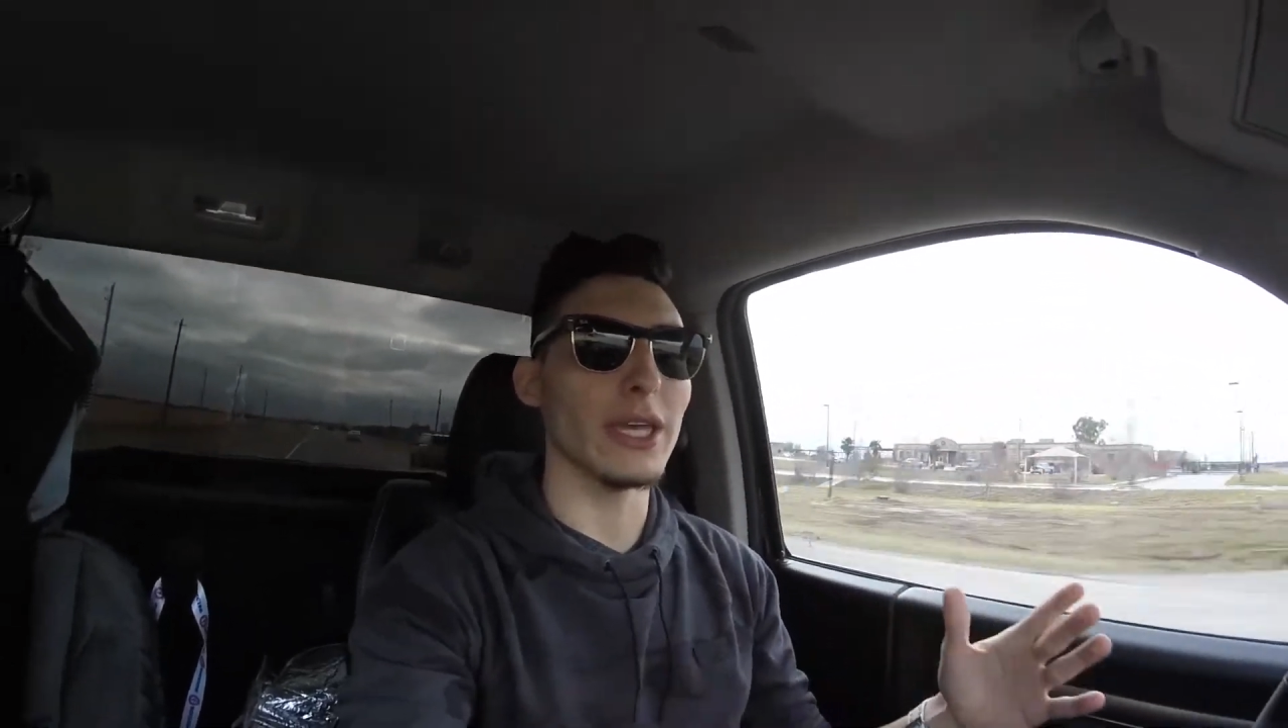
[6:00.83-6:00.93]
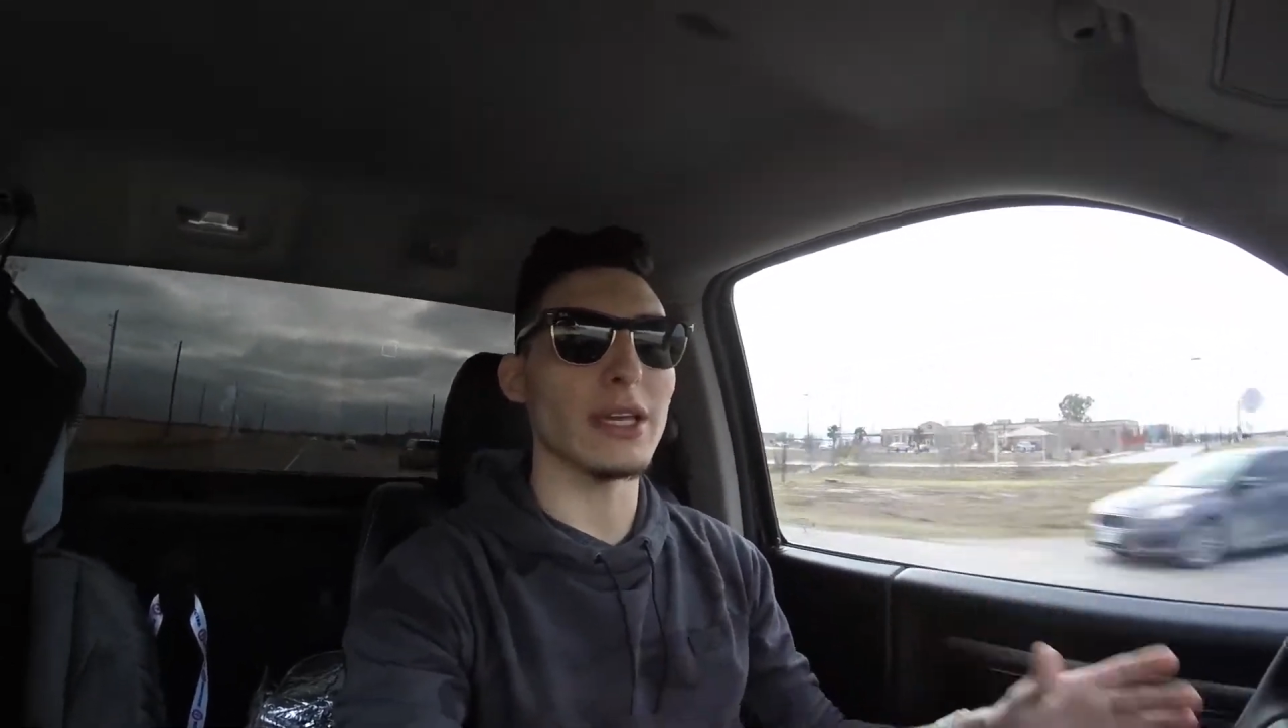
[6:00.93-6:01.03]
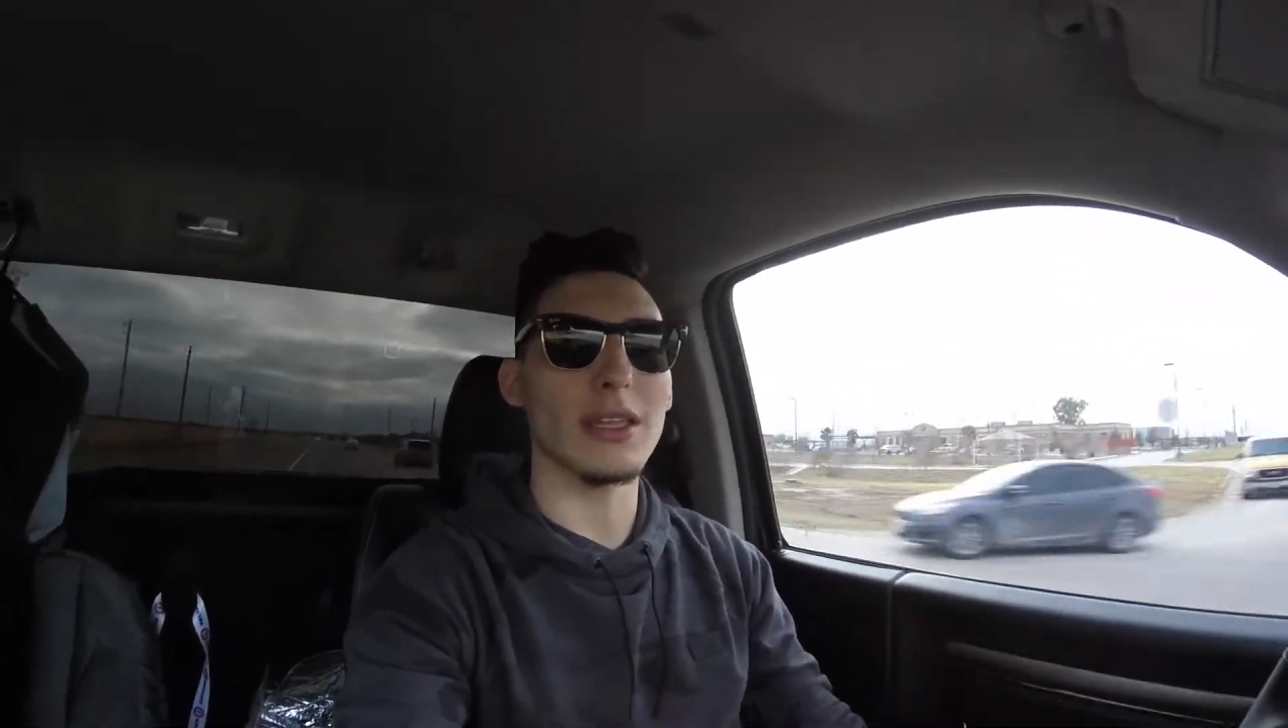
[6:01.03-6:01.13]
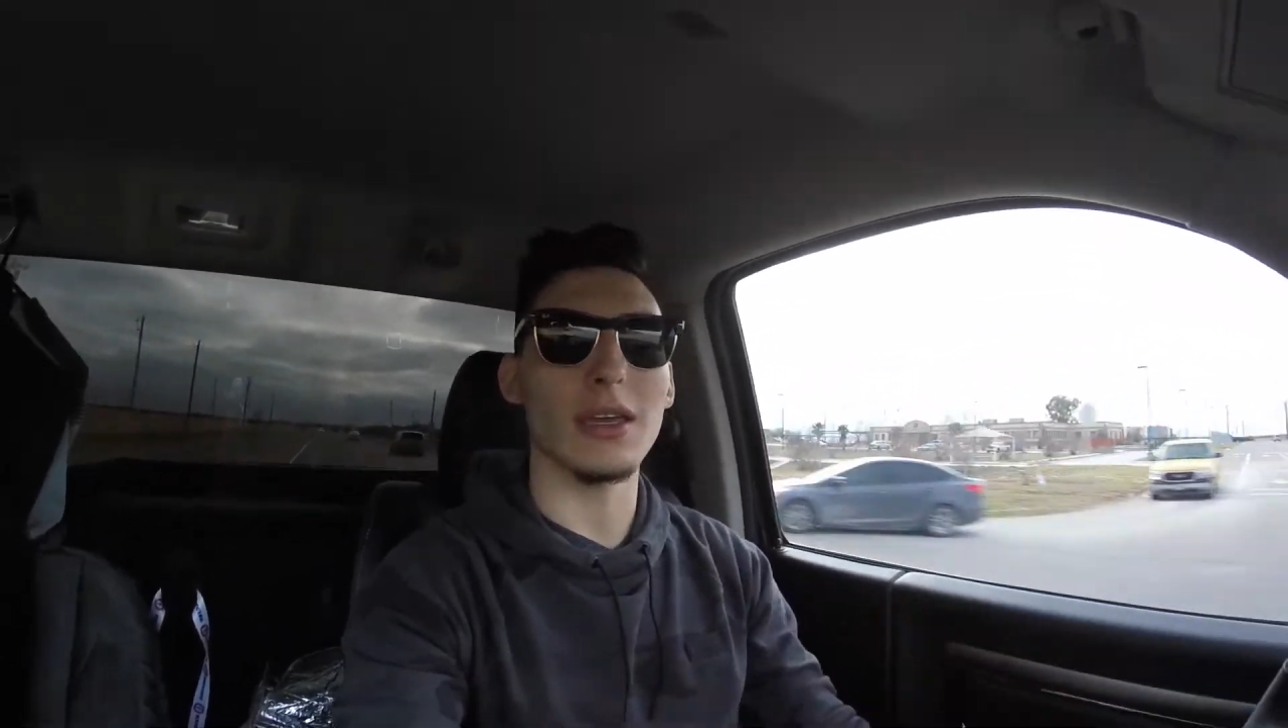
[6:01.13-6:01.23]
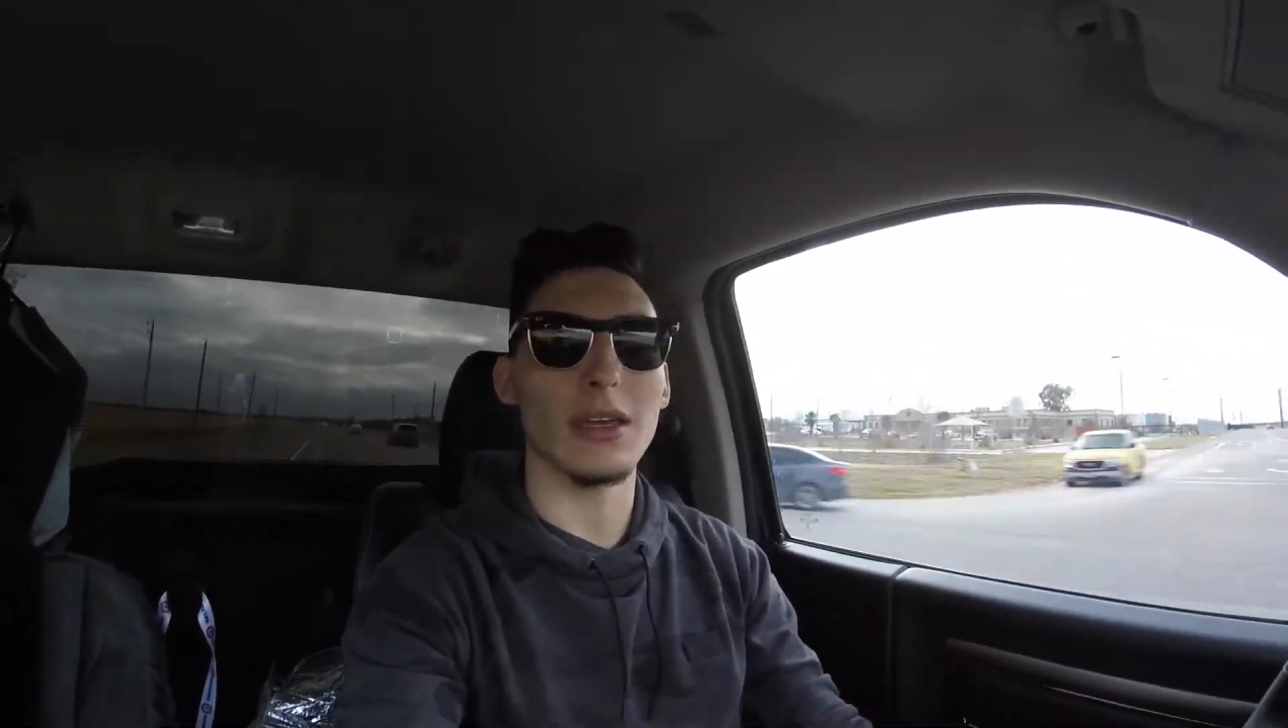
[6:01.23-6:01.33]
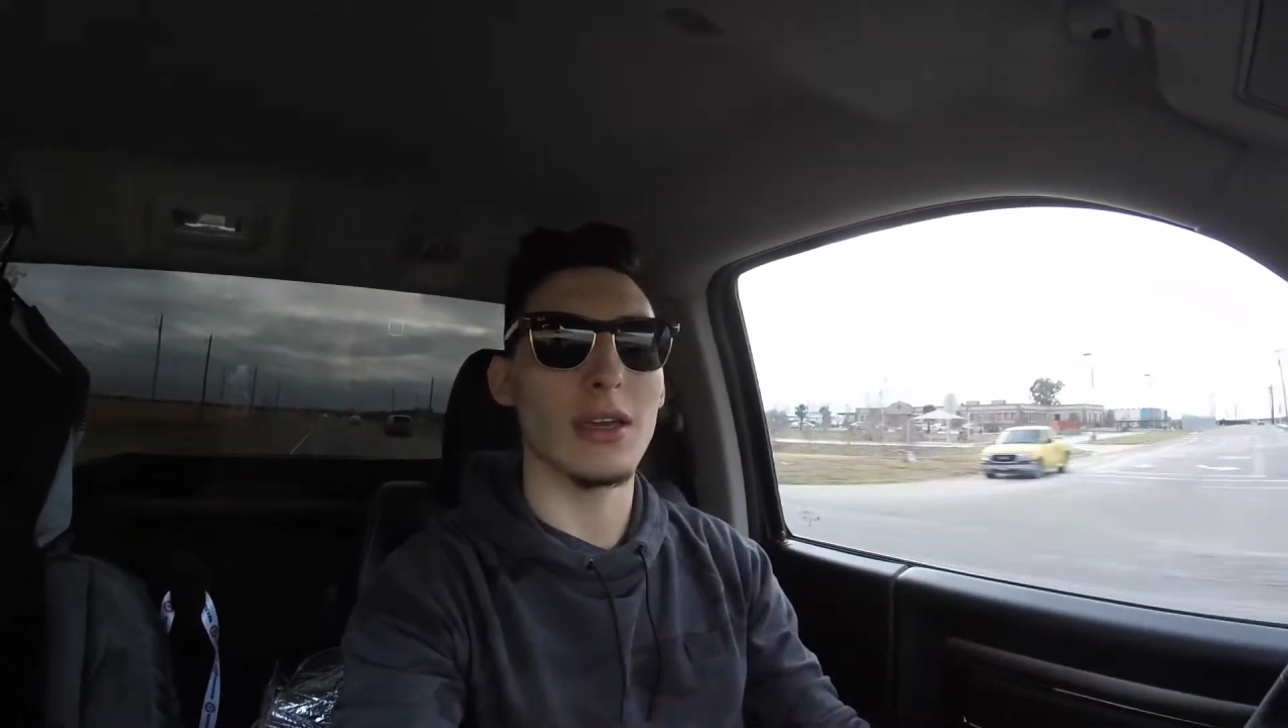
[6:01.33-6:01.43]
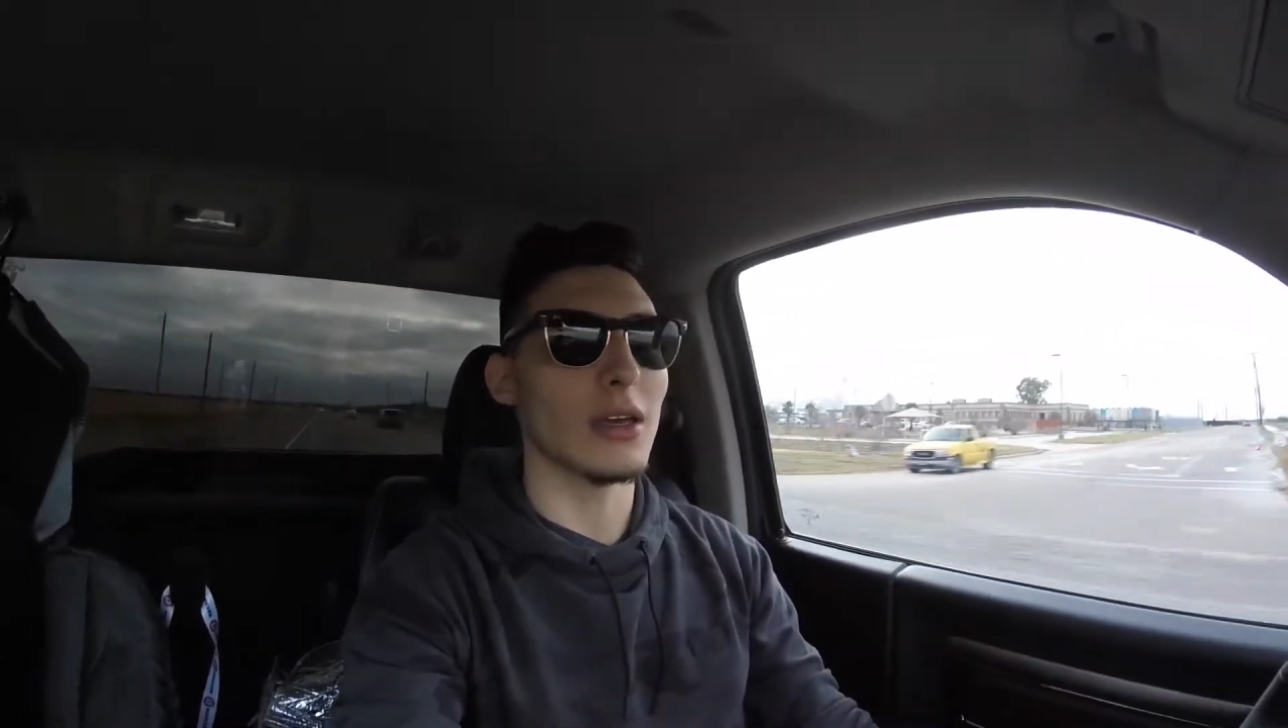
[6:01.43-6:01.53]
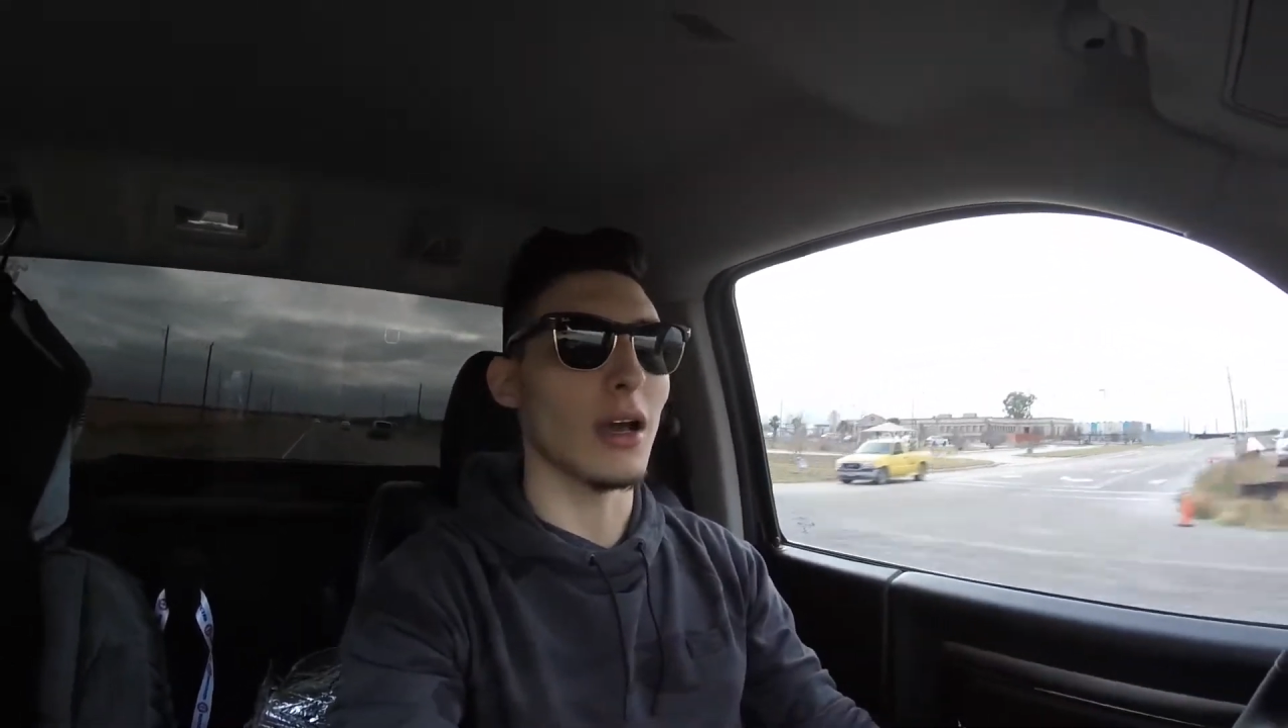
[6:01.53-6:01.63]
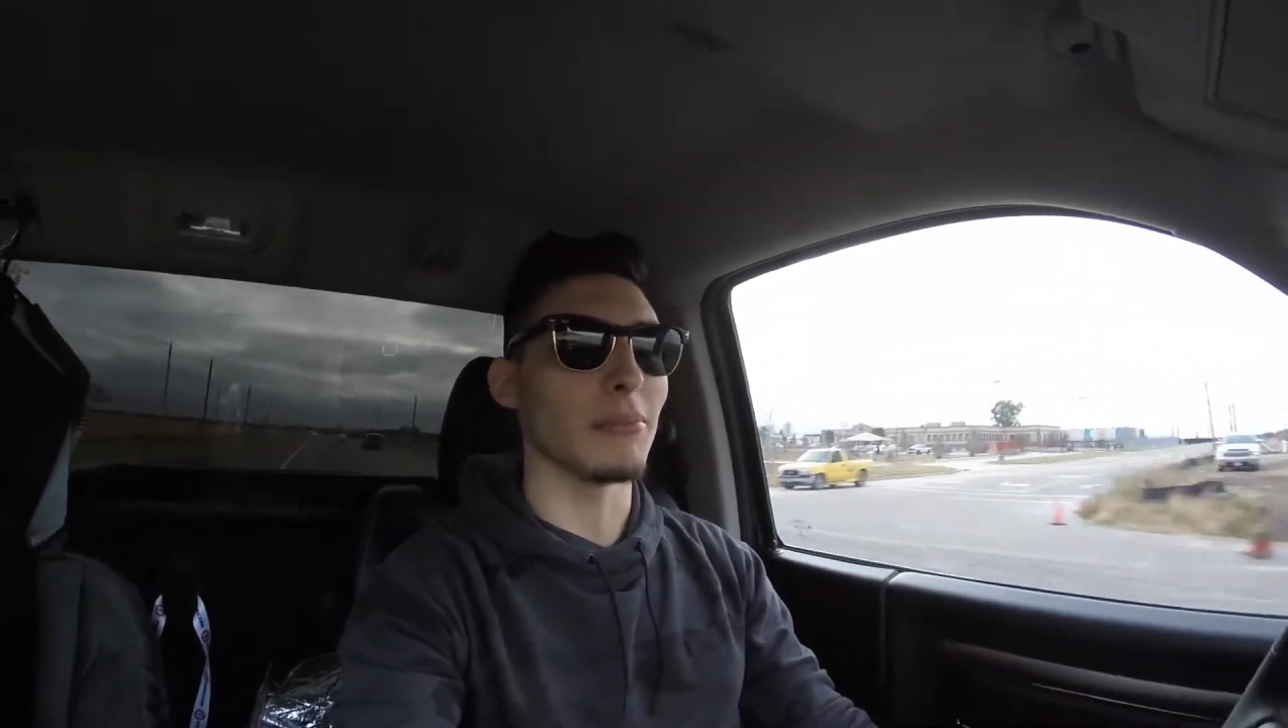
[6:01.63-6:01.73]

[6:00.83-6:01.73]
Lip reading: I think.